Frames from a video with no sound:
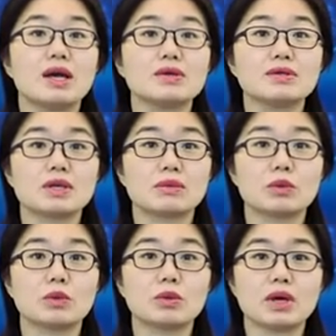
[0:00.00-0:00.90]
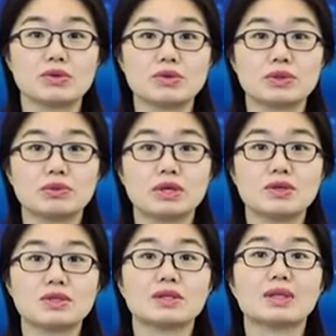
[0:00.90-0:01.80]
Some
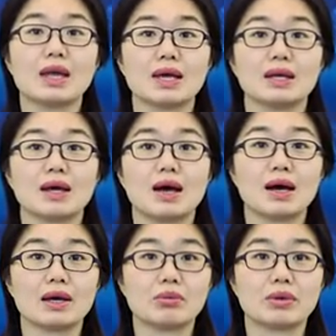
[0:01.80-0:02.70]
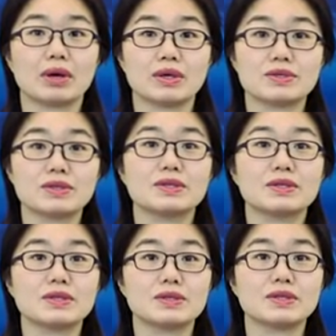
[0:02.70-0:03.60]
consumers take the higher price
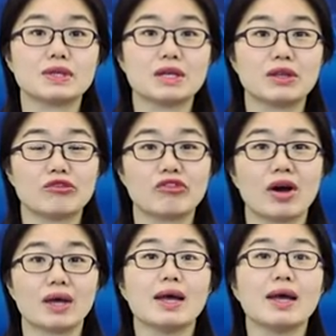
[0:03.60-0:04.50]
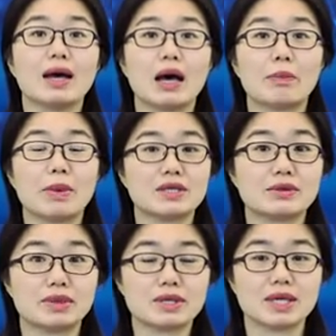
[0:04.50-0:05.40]
to signify a better
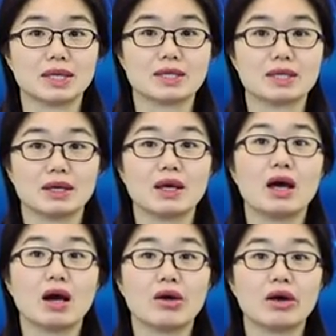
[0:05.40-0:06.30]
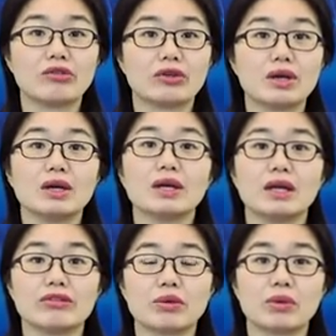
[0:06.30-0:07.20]
product. However,
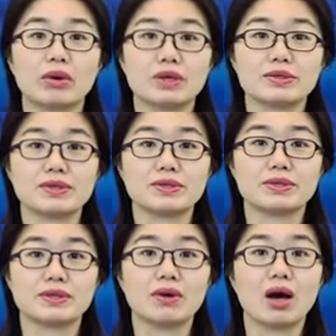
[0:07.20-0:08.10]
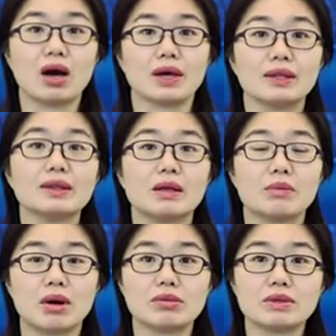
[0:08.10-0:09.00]
if the price is too high,
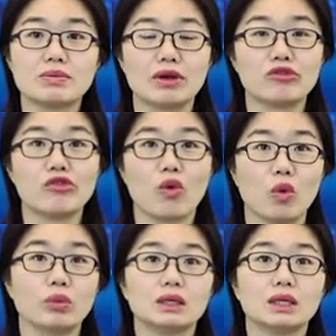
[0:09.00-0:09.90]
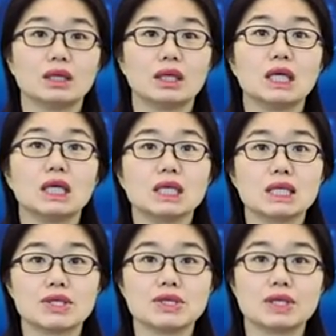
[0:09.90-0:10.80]
demand may fall.
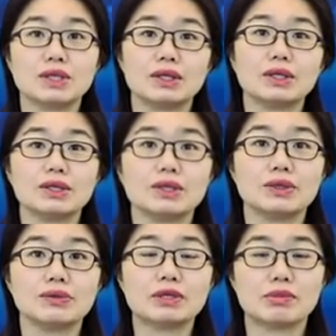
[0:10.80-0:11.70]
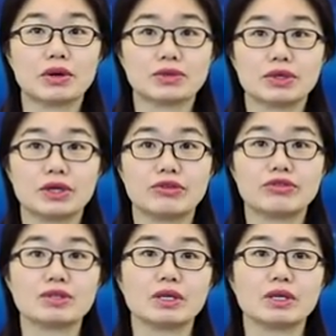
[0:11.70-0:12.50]
Consider the two demand curves